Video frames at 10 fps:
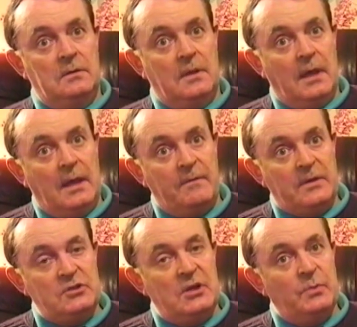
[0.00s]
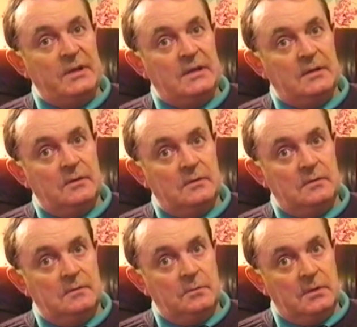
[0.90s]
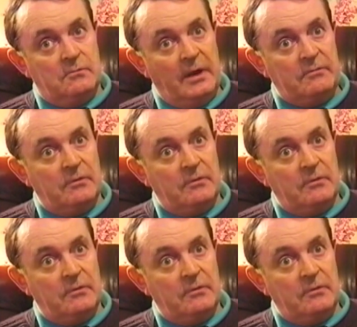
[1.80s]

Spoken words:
they eventually will, with great